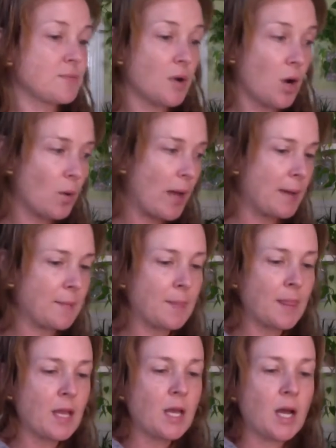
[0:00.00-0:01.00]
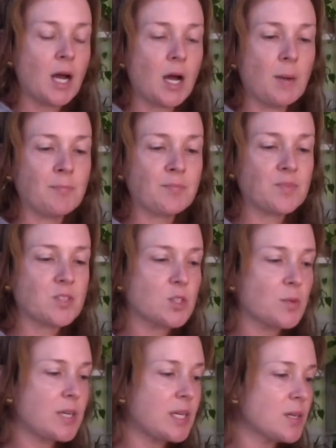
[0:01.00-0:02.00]
Okay,
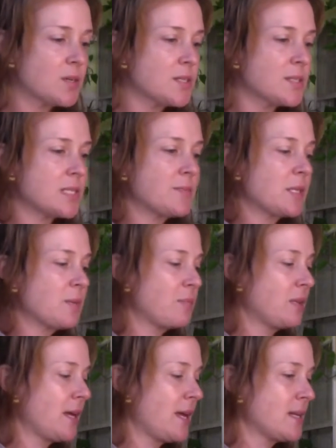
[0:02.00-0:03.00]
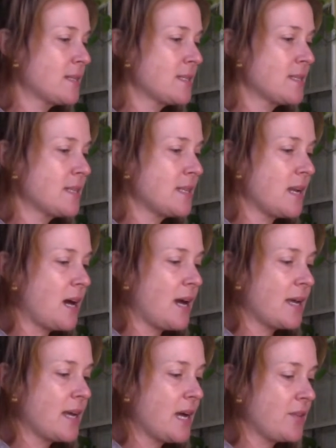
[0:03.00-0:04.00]
so here's some of the plants that
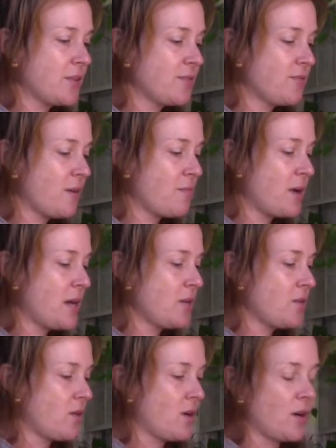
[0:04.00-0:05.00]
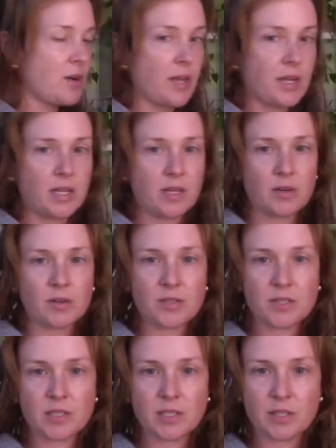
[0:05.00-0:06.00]
I gathered from my yard, and
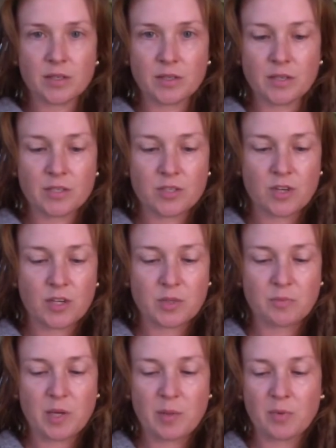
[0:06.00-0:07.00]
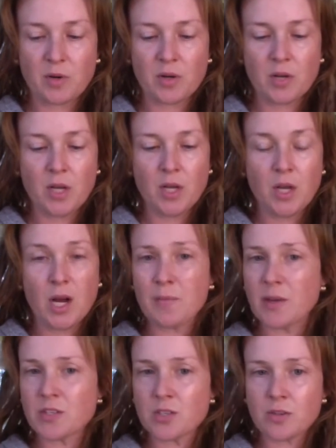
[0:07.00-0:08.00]
here's the construction paper.
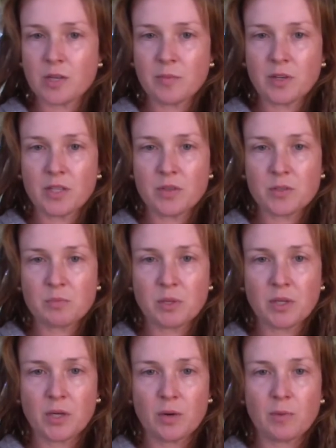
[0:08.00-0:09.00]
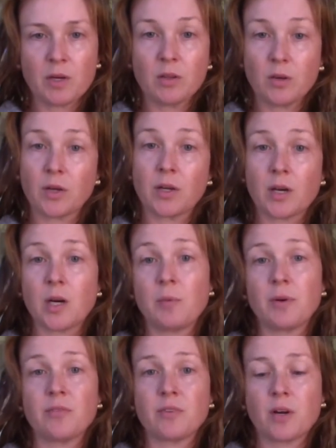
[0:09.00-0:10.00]
I'm not sure that I'm going to use blue. I'm going to look at a
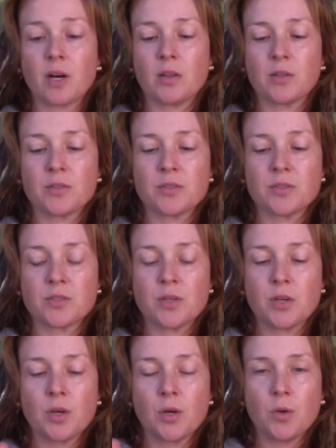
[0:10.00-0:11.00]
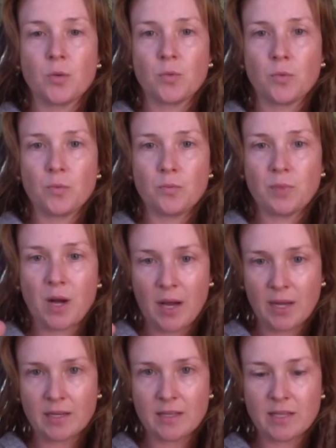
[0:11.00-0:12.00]
couple different colors
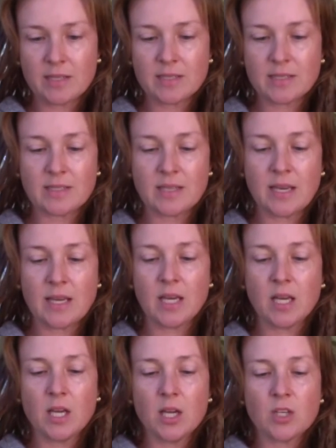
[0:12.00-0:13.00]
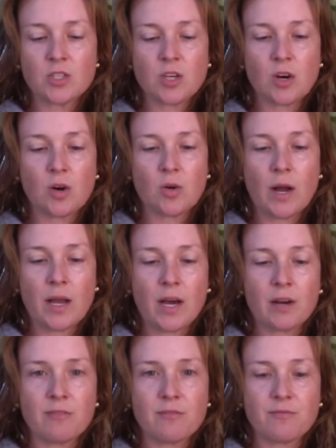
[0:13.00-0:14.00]
behind these and see. So I
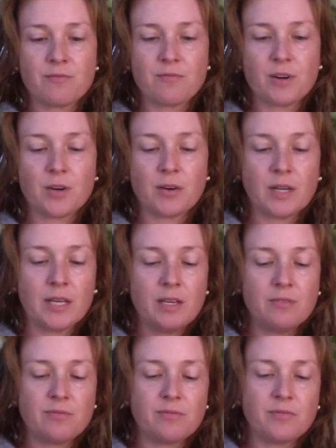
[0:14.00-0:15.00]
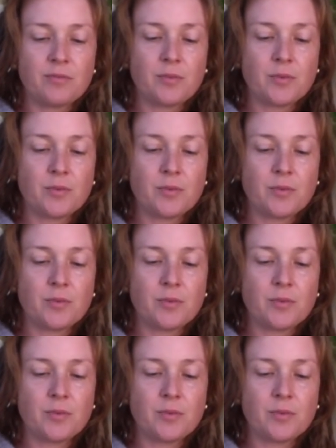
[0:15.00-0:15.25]
got a fern leaf,